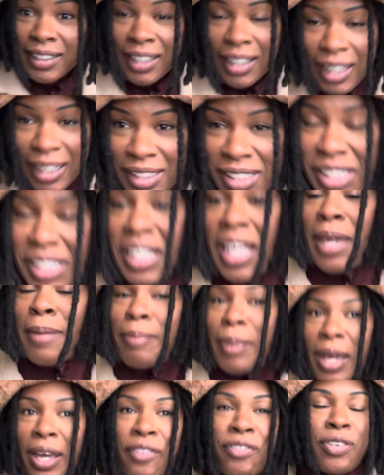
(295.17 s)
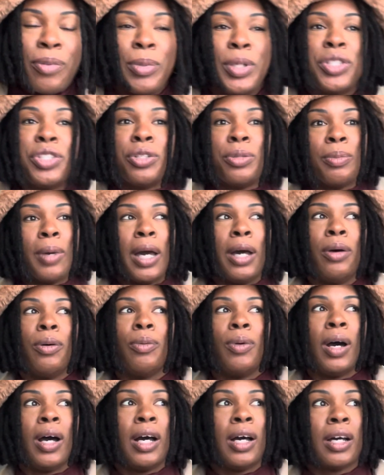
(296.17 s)
I just came back from a 2-mile
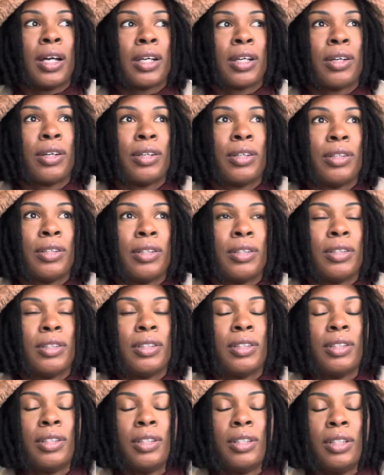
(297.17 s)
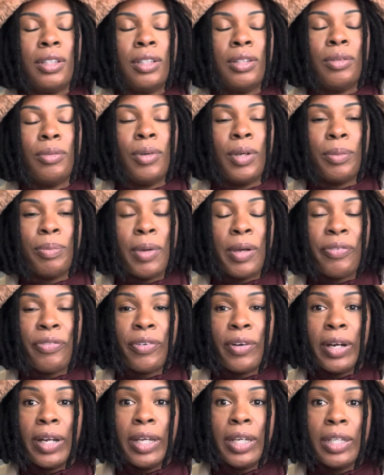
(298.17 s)
walk with my
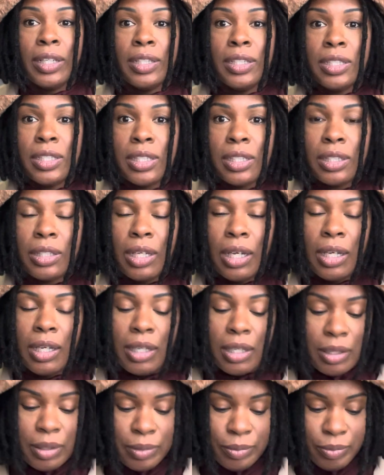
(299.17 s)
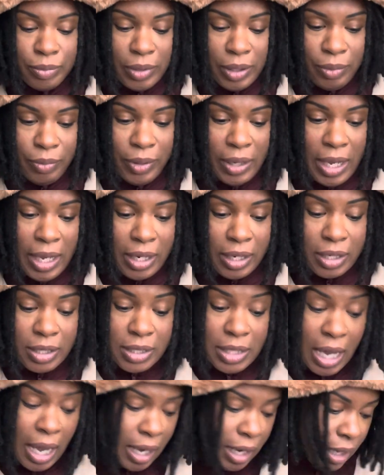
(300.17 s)
friend, and we had a good
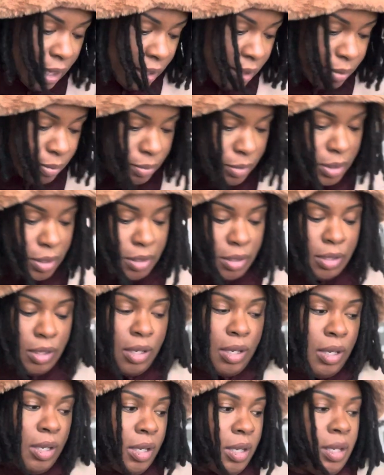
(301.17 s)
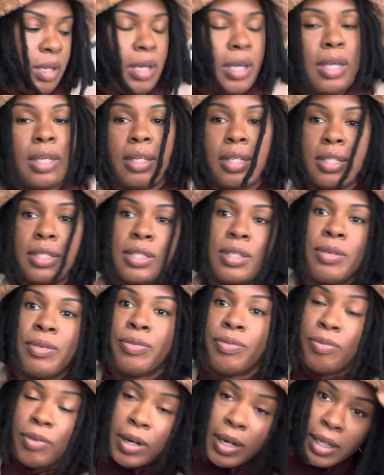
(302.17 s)
time. And it's a
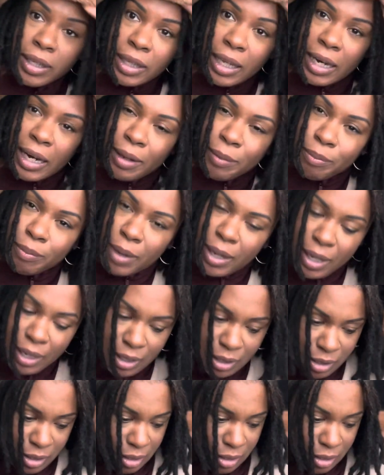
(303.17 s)
friend that I met